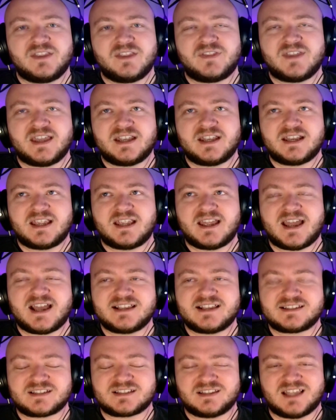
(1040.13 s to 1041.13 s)
that
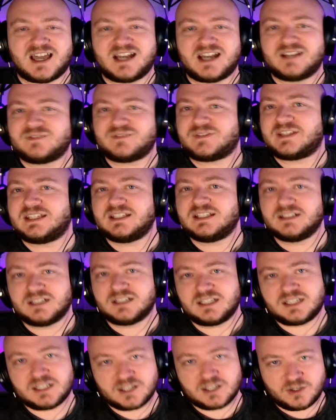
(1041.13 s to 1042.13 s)
has a lot of
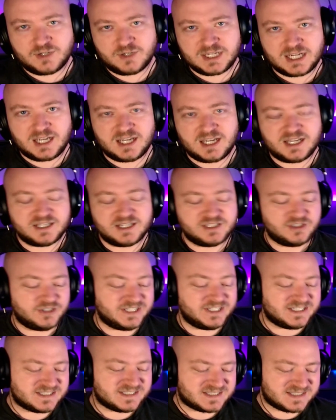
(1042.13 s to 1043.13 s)
healing going on and you
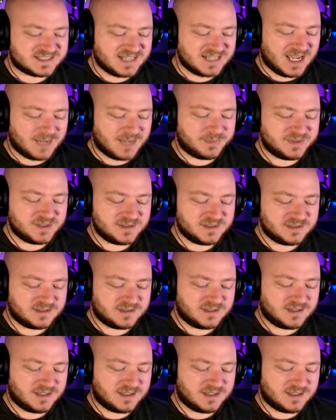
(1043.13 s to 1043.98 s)
need to stop it,